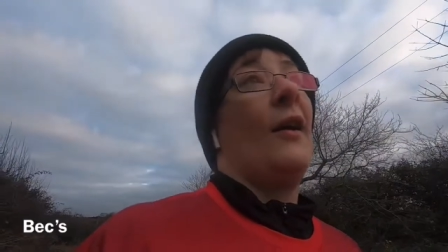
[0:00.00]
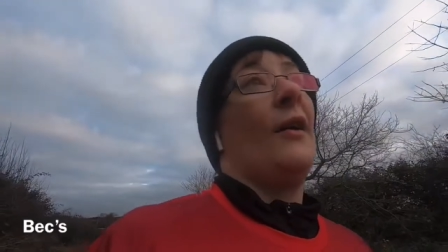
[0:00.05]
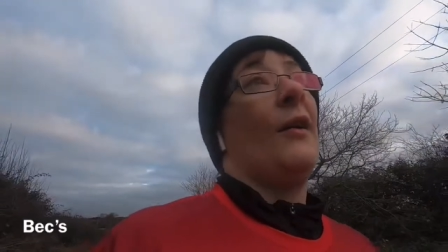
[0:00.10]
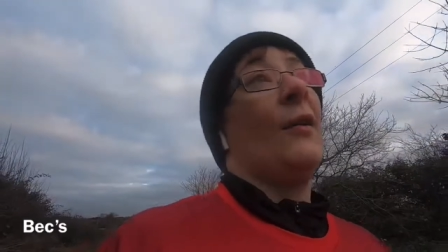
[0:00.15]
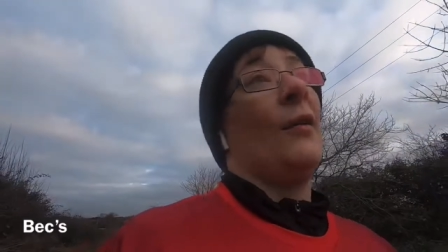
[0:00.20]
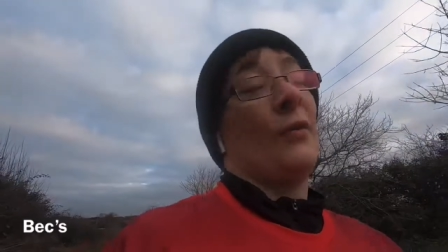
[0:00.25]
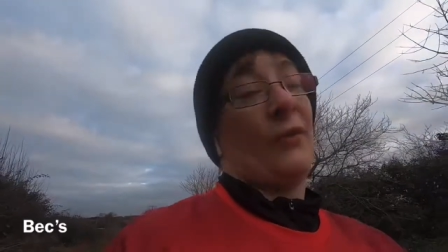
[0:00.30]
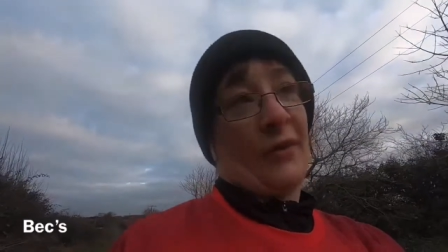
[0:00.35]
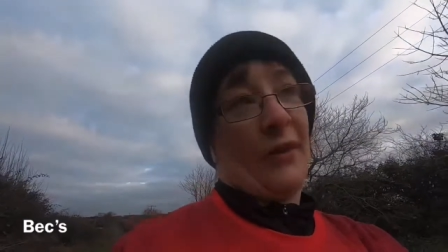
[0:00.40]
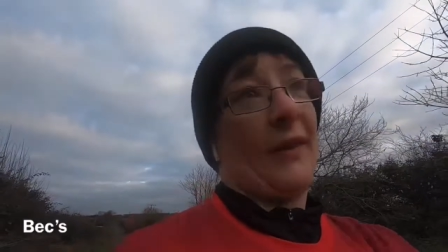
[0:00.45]

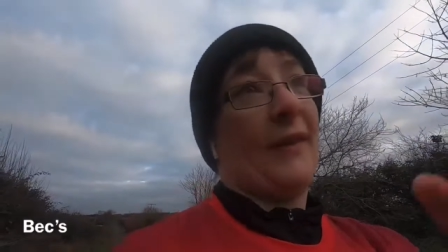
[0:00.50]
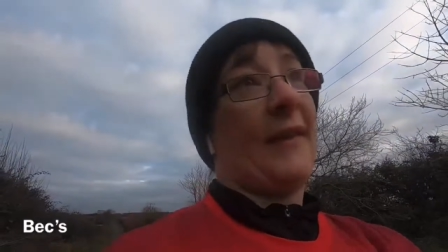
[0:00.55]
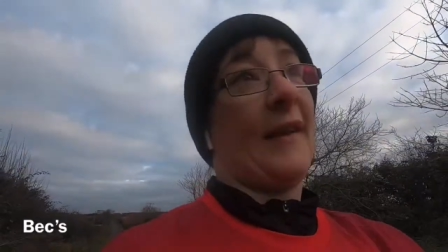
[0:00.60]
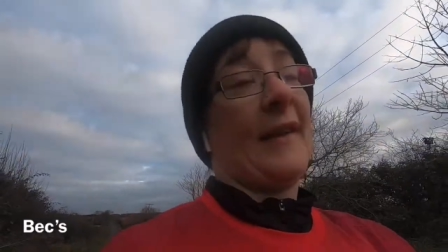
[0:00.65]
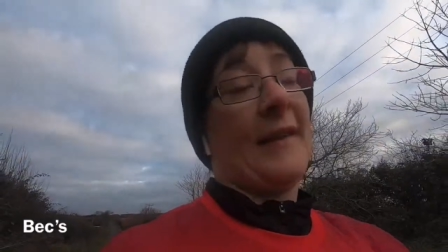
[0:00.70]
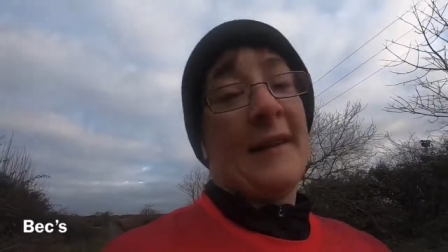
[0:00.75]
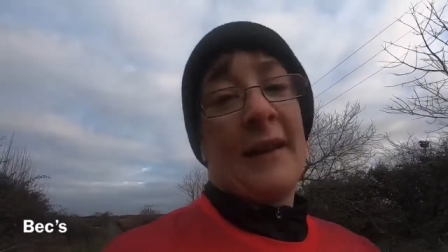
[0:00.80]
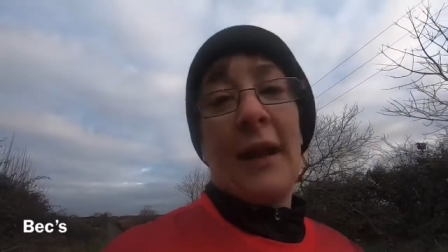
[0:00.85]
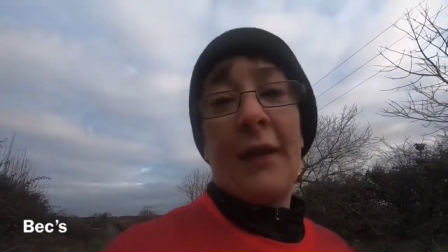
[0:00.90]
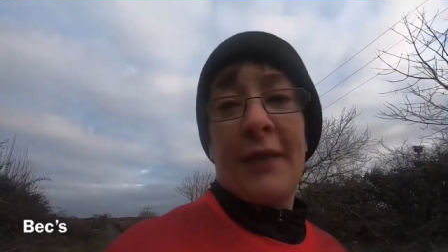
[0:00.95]
or should i say
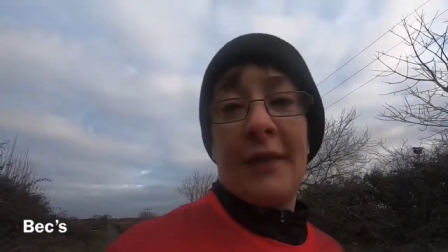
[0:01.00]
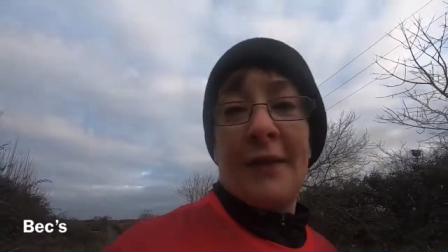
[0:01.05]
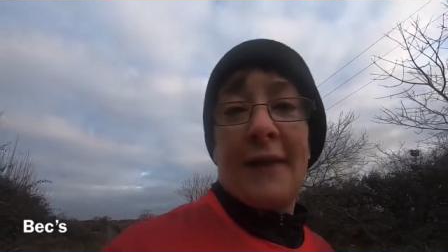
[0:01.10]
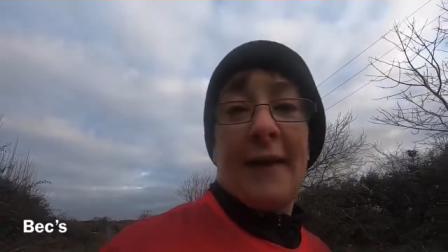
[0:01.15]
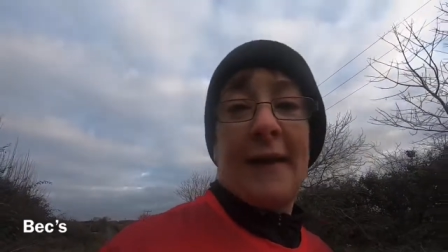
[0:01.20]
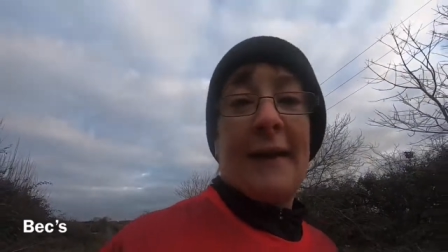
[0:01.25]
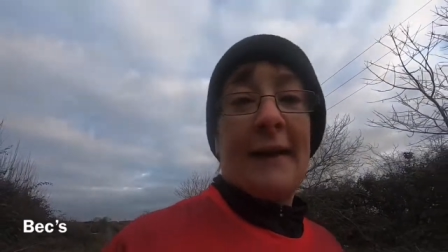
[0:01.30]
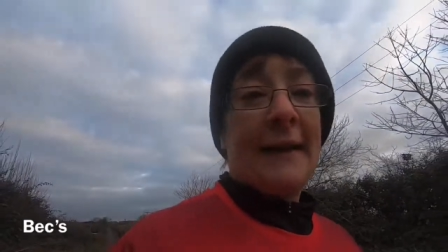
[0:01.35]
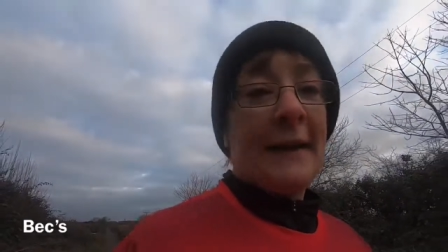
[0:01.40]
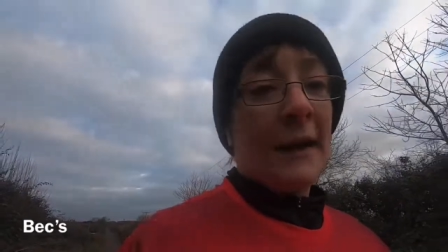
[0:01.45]
the other
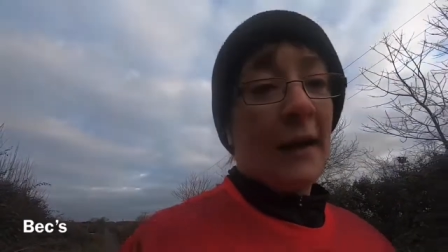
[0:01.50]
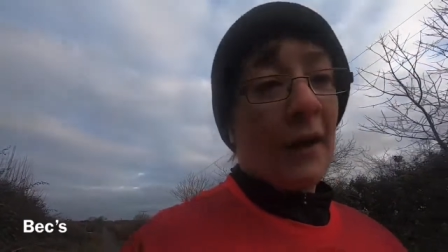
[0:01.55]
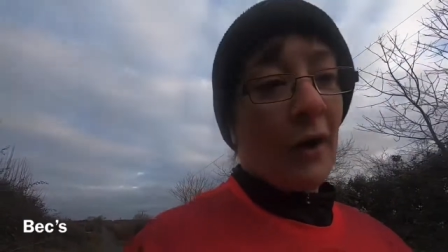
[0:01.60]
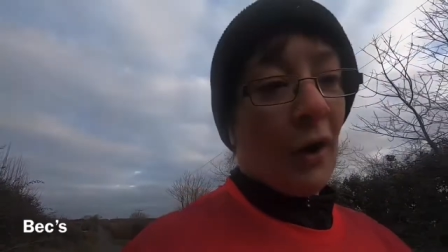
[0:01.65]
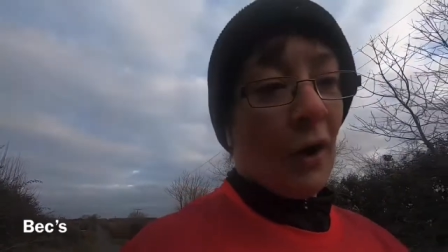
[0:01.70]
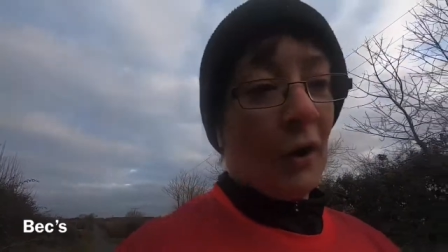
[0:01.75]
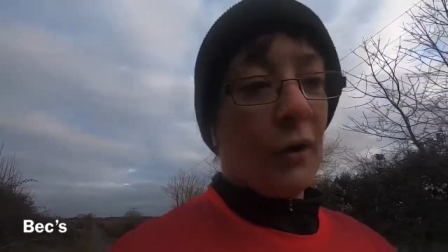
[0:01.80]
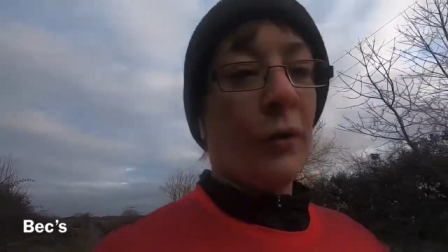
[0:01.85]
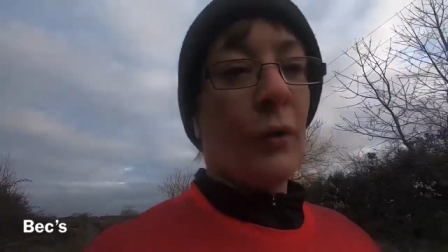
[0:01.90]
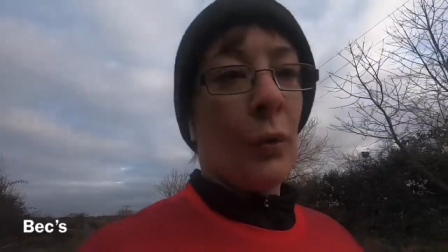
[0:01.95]
day
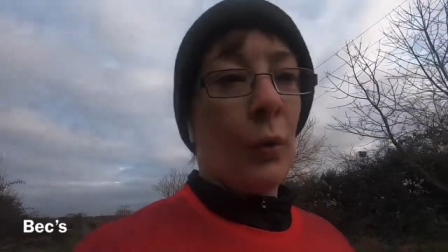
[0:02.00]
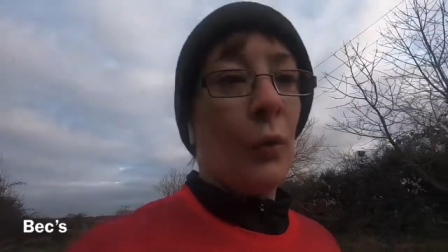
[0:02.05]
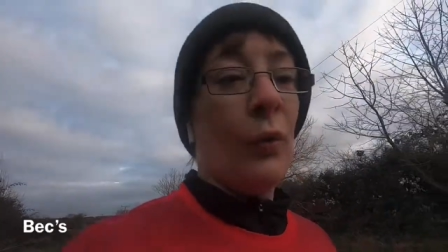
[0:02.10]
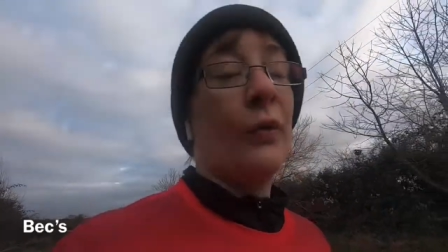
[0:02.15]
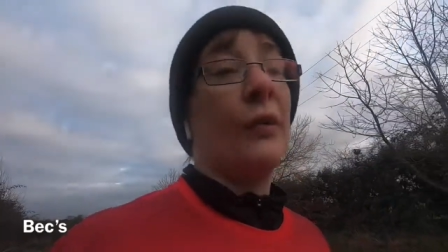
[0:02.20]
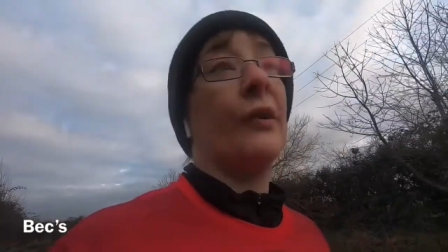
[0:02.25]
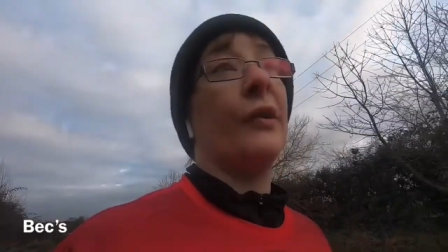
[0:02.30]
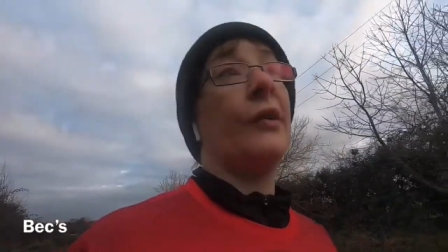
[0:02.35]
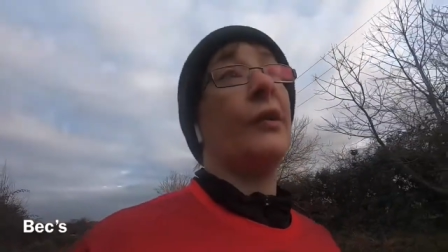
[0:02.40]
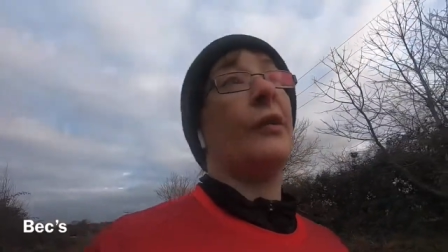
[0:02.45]
i
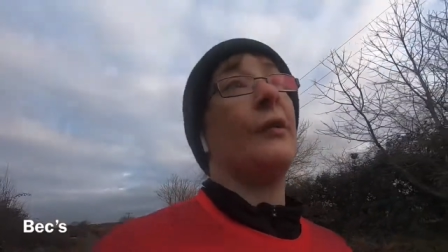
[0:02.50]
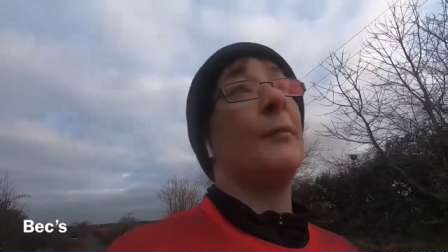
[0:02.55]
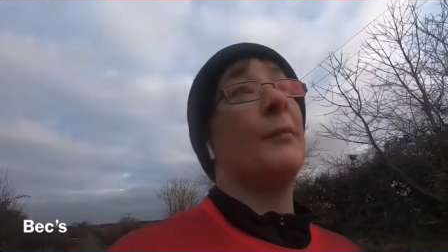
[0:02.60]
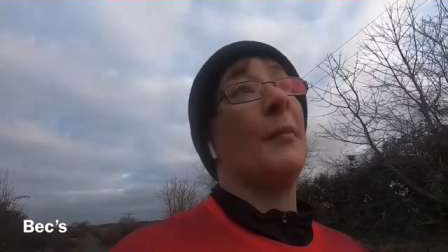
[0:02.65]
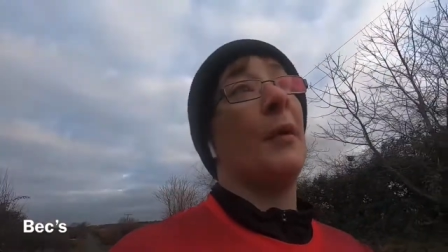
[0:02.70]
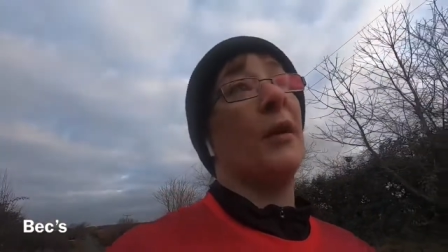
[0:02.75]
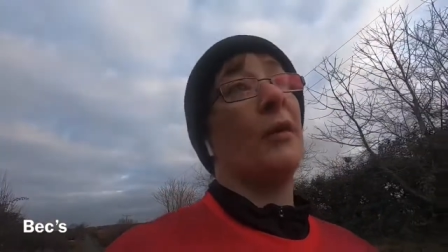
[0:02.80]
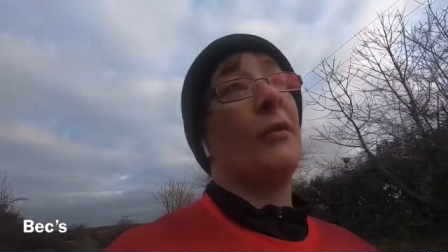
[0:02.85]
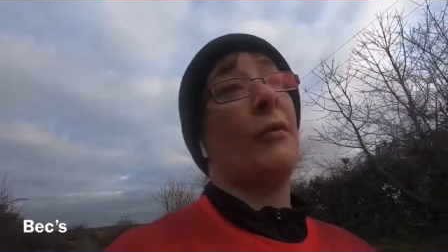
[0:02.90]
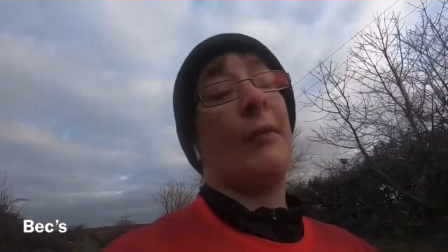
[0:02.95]
ordered
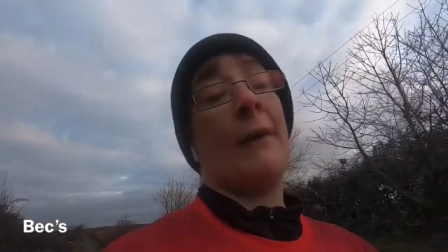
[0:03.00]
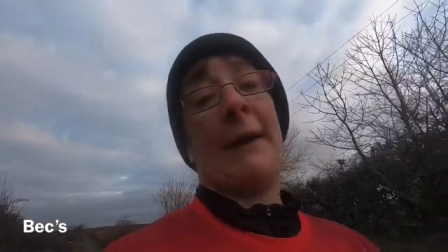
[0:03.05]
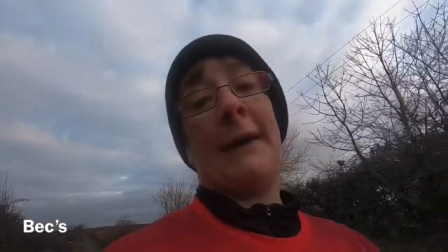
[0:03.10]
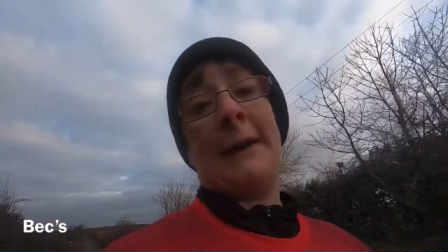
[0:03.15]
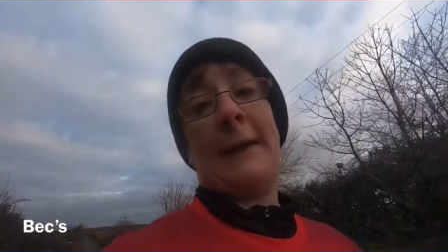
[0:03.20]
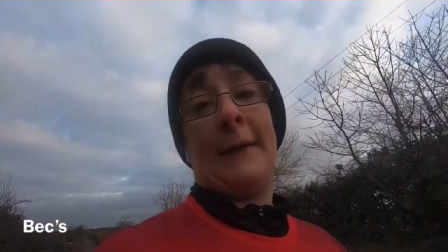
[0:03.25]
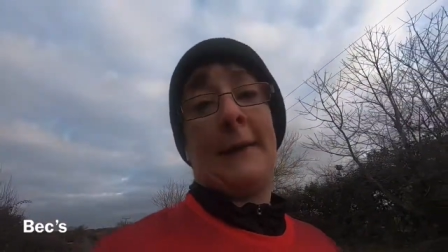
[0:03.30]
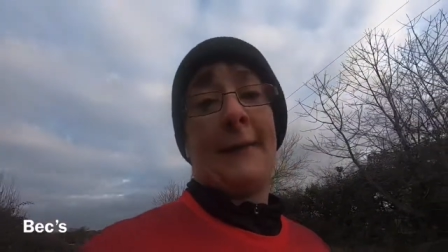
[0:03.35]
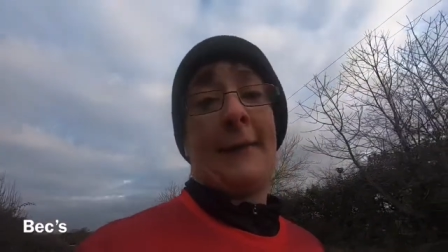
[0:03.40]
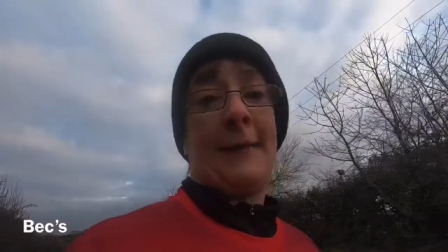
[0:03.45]
my
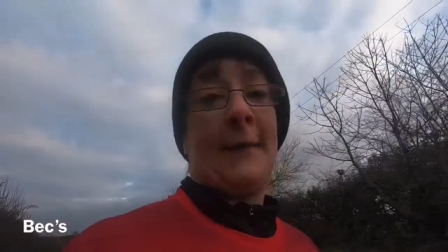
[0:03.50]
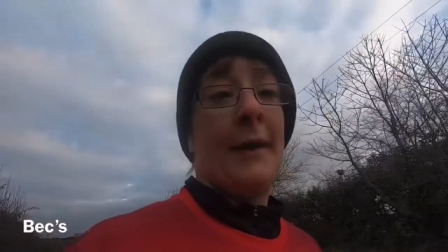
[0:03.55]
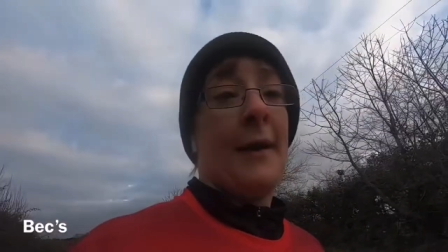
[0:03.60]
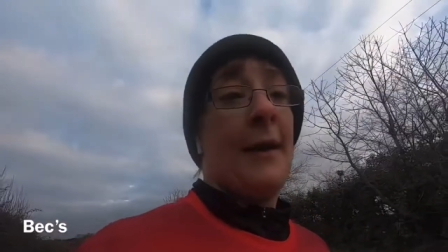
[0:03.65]
trainers